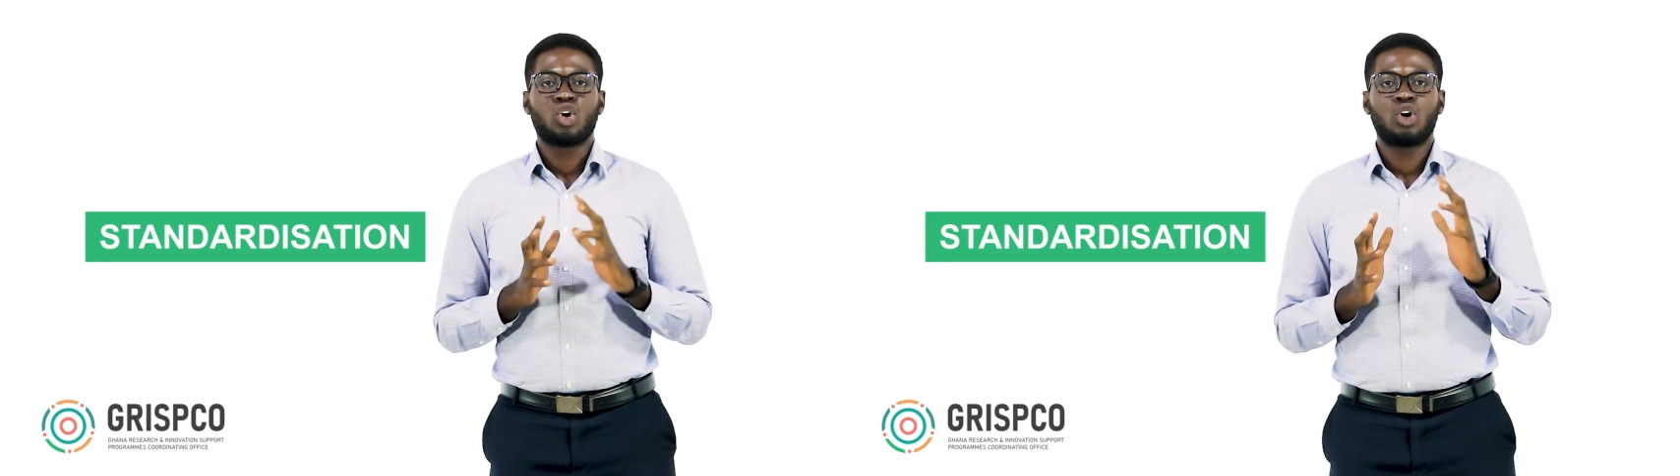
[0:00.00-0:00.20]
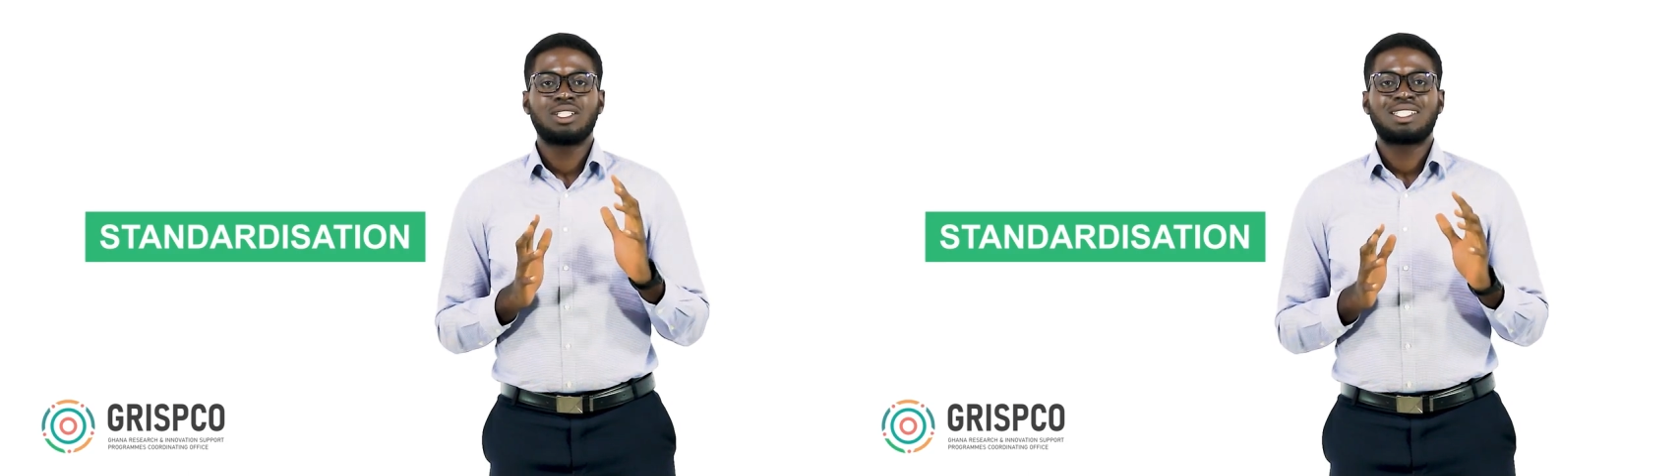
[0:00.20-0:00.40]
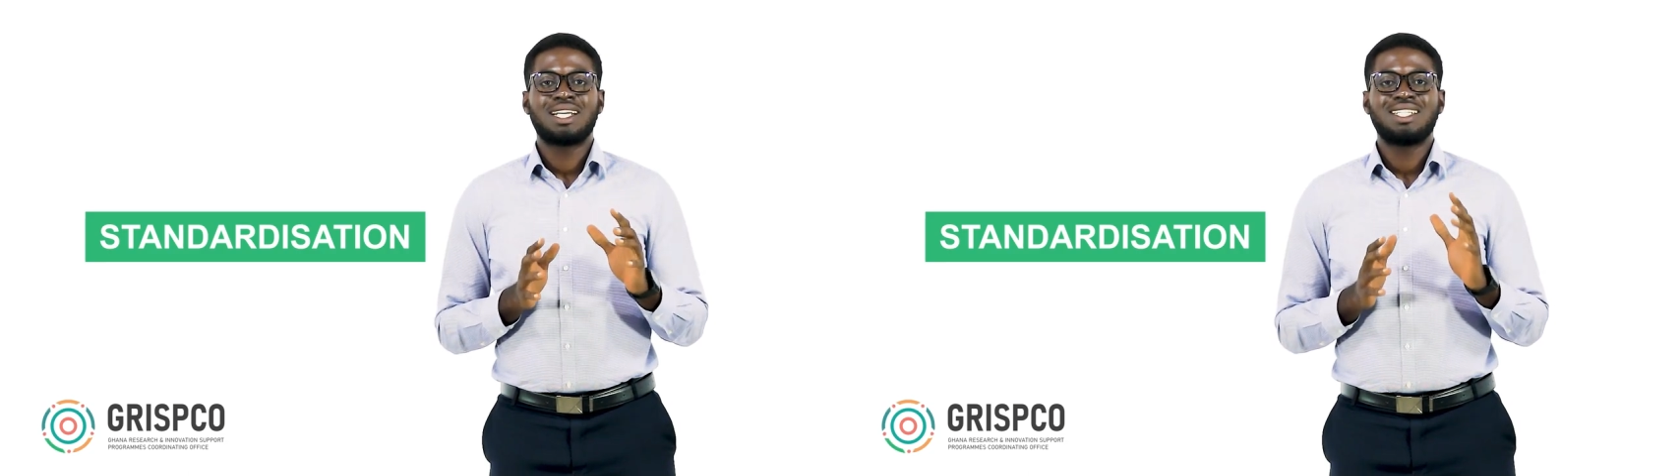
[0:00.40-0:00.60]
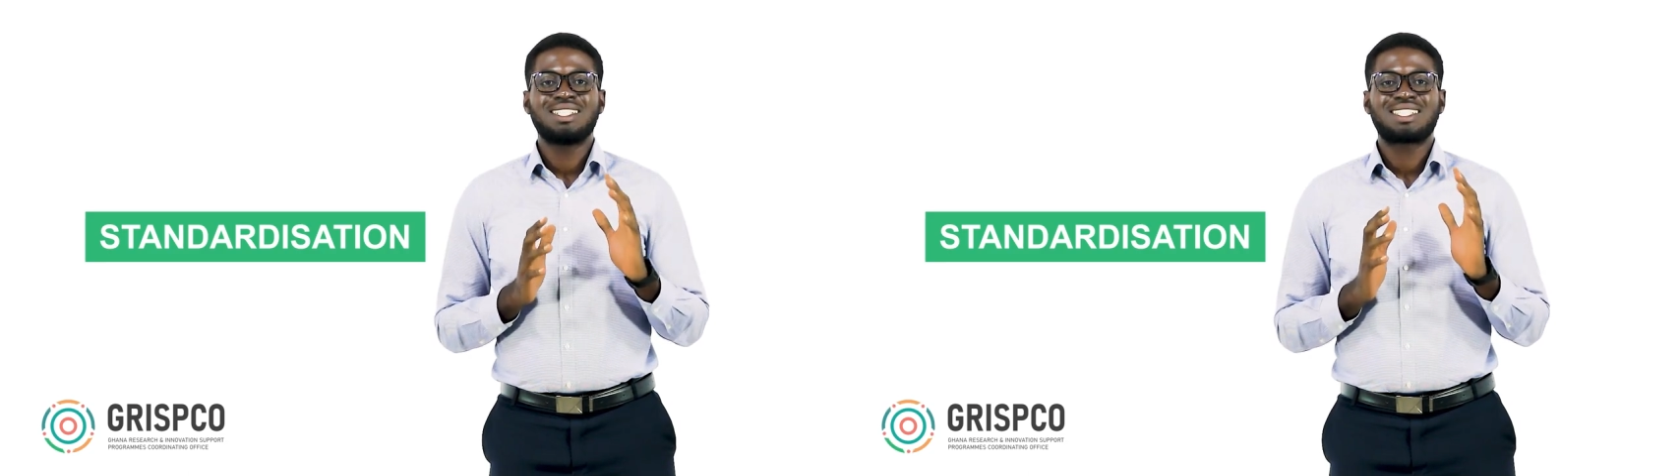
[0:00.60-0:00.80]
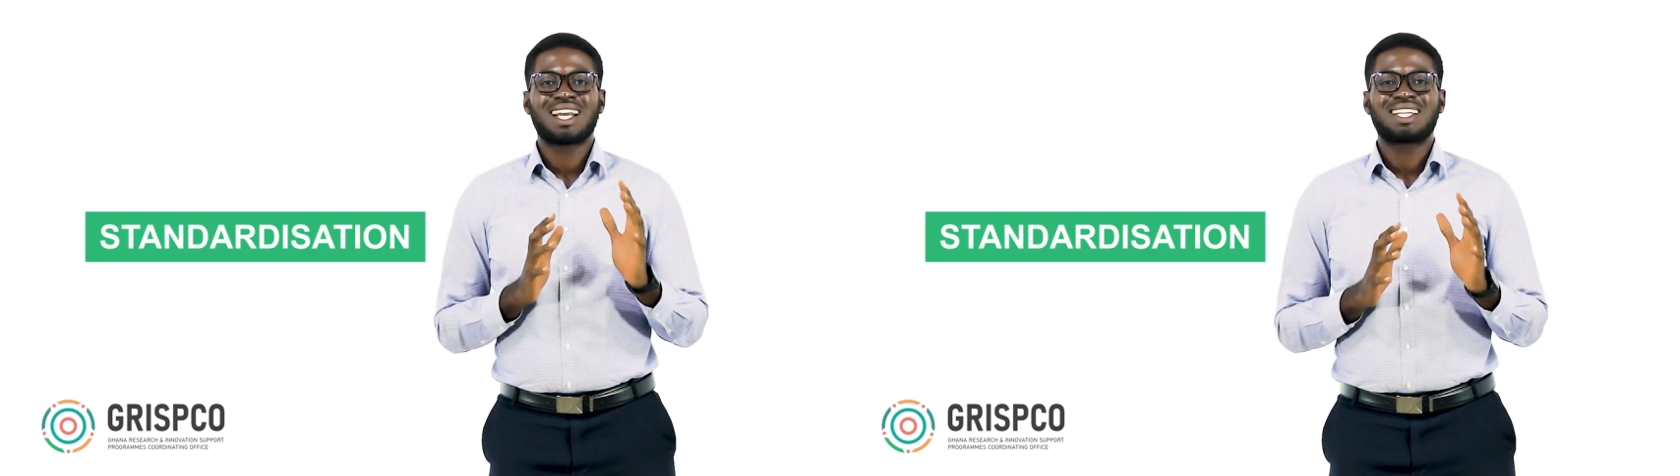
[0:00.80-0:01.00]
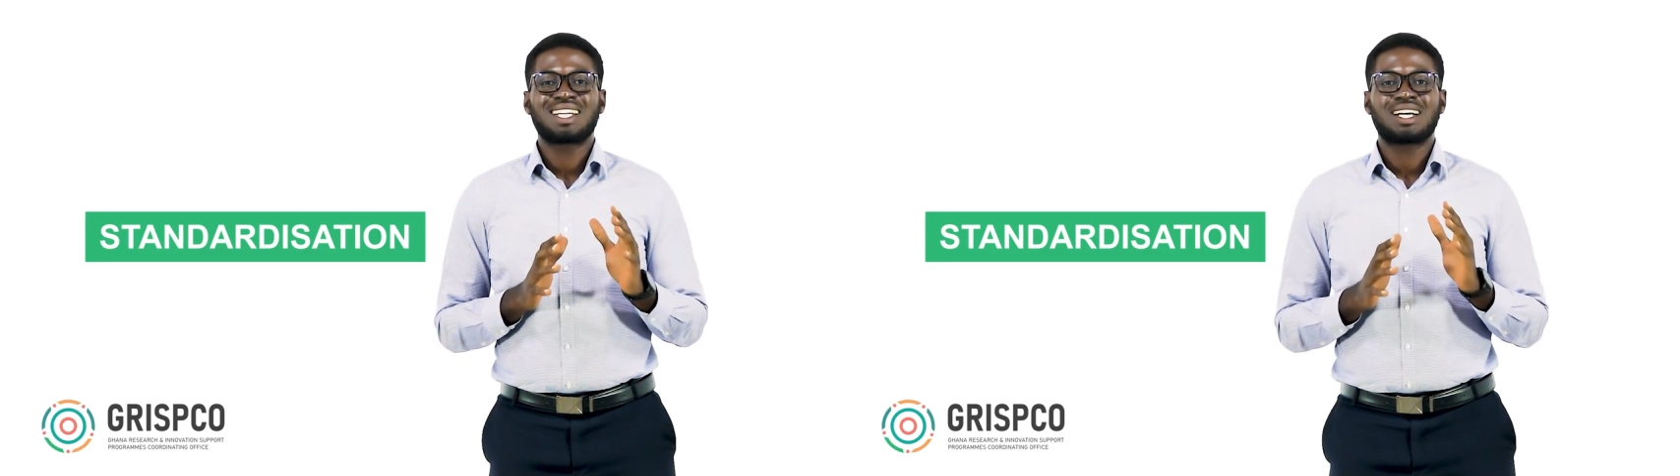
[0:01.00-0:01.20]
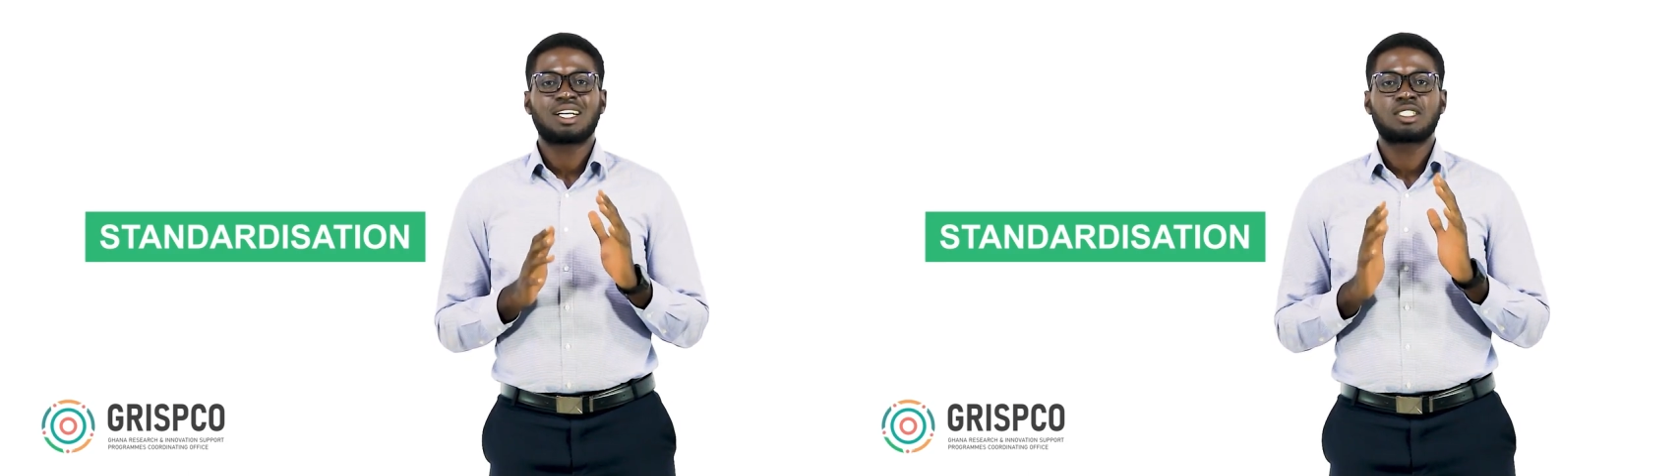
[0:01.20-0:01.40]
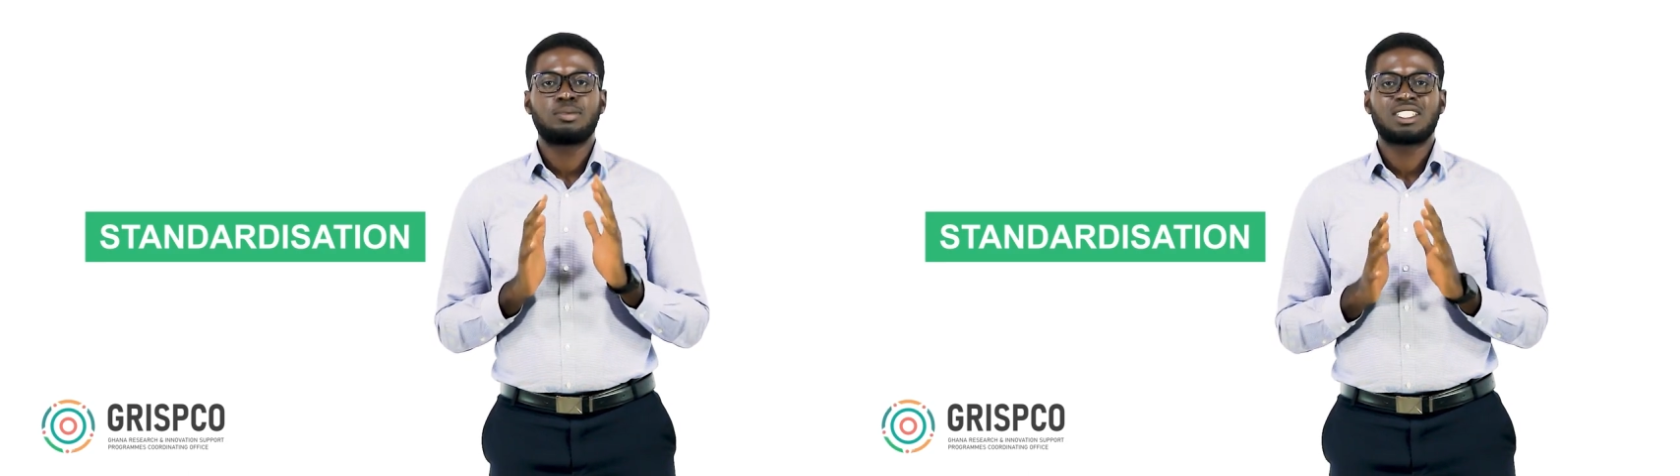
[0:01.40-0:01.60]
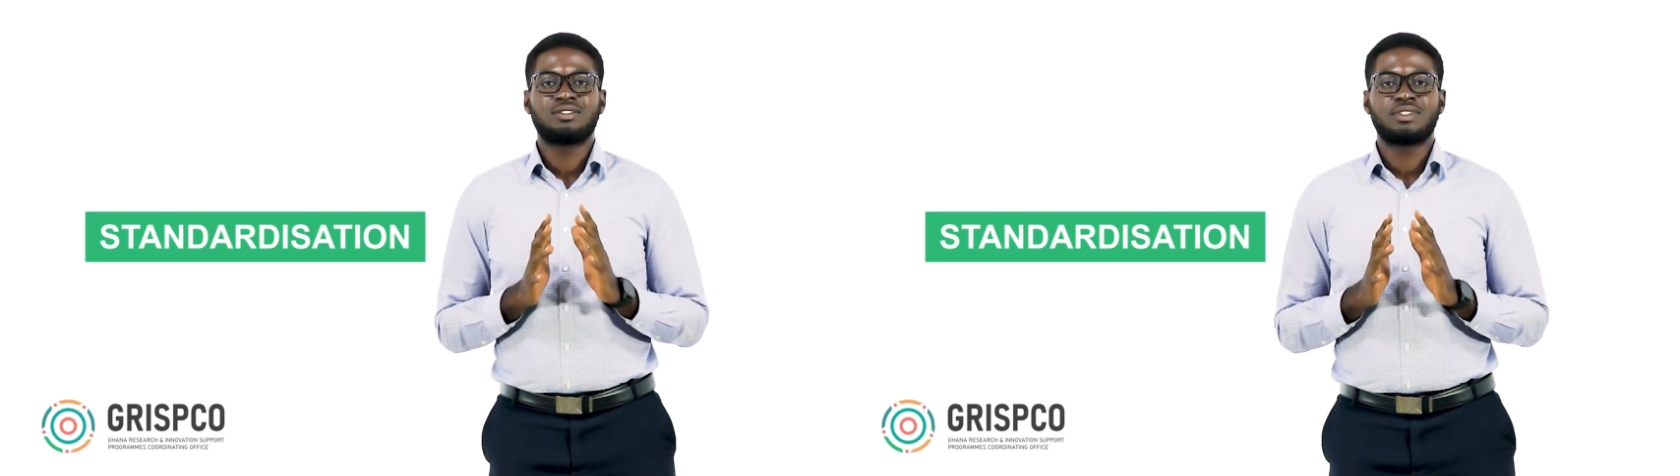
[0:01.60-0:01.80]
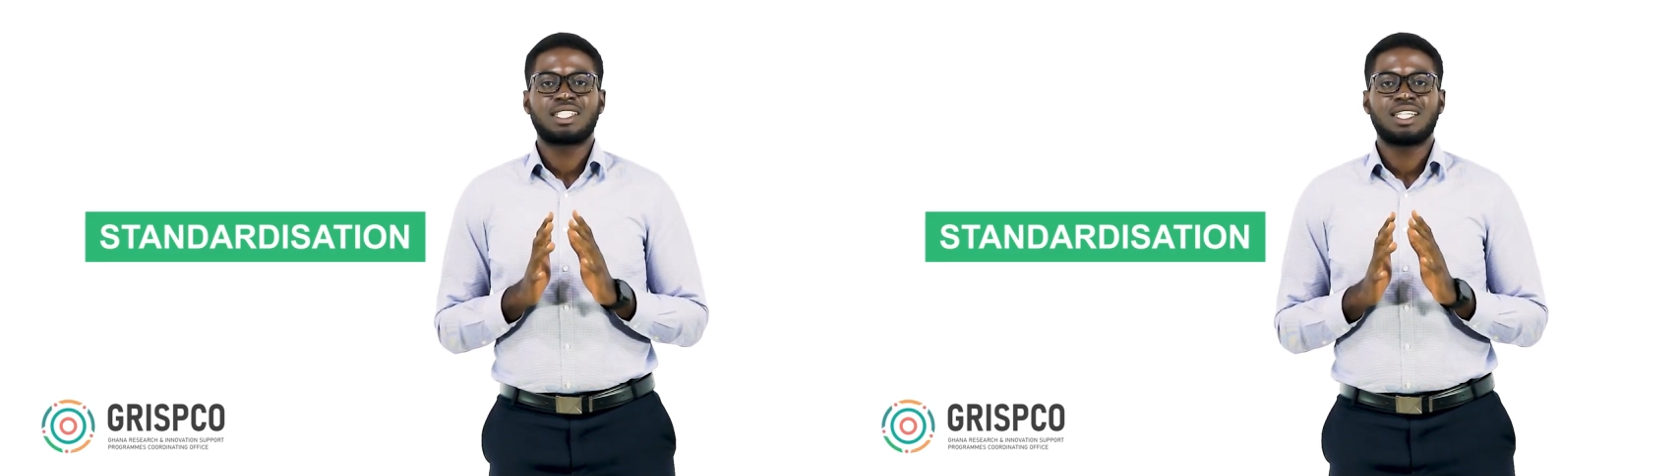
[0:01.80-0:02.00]
containing technical
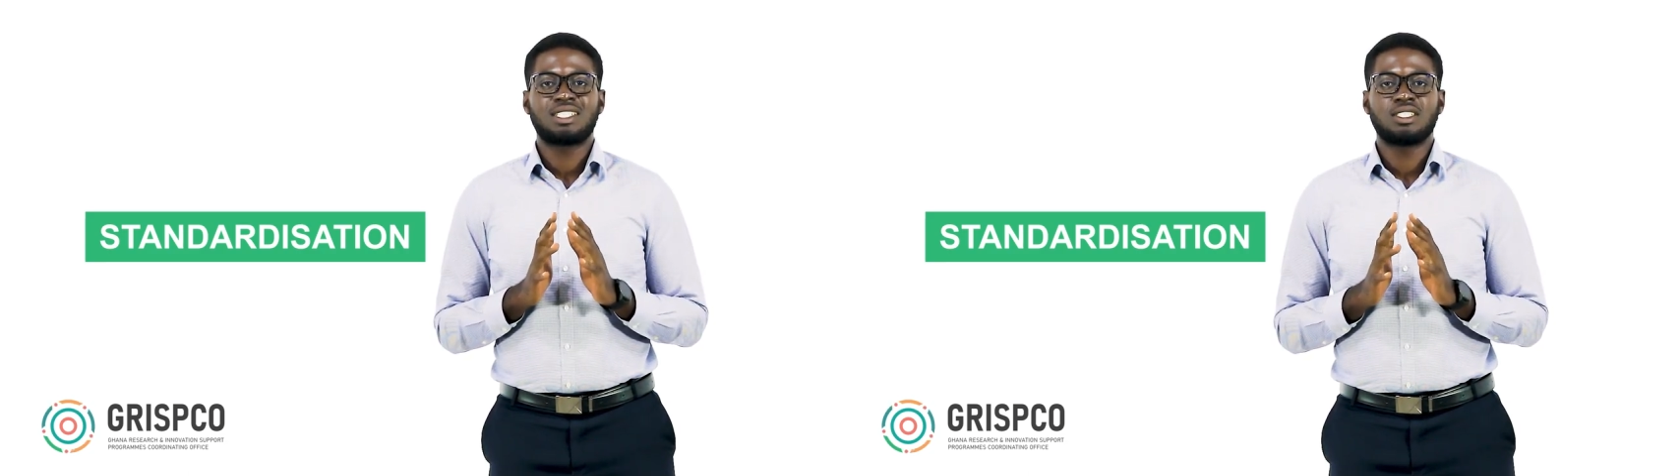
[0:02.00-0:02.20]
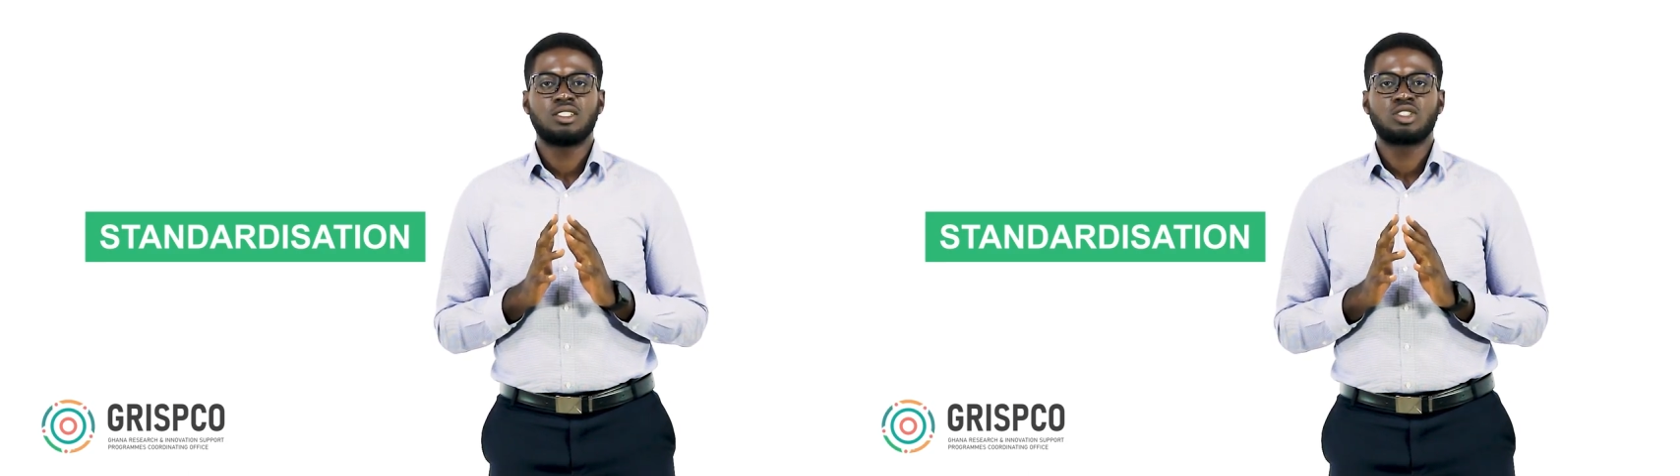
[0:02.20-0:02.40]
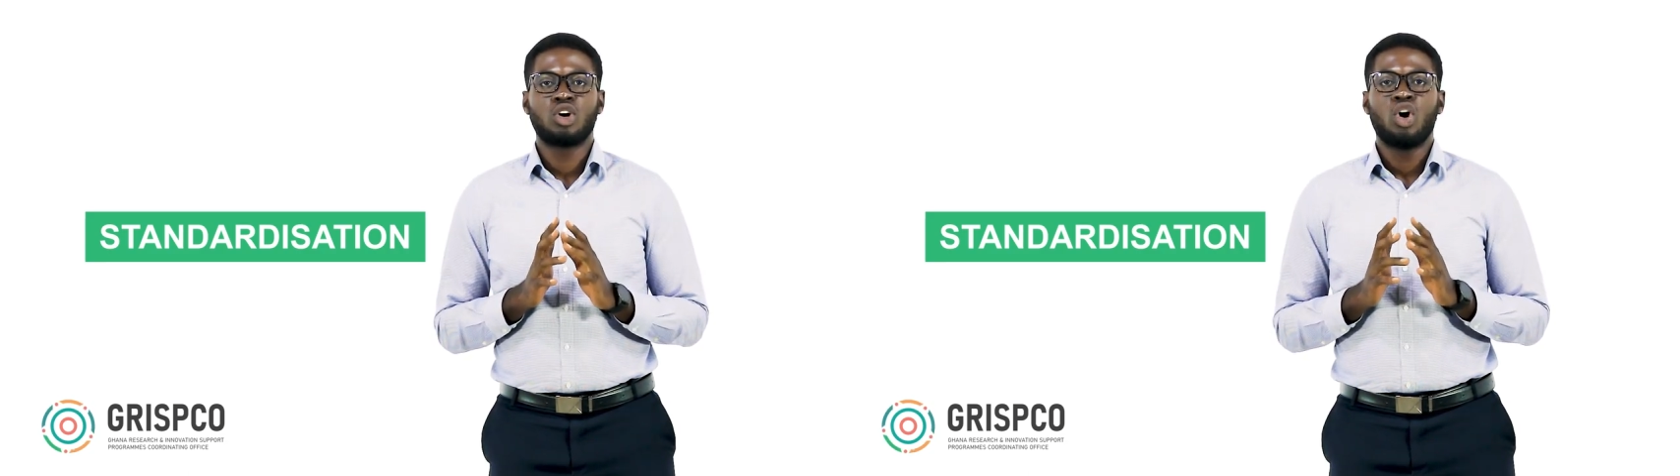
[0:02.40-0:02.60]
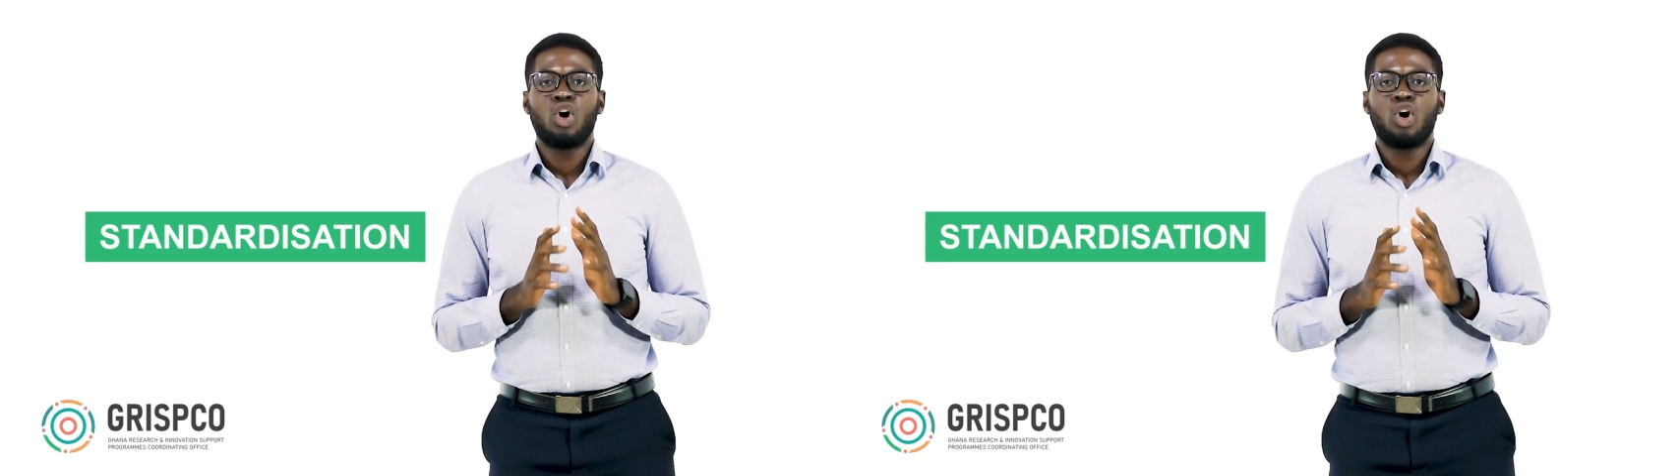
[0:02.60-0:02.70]
specifications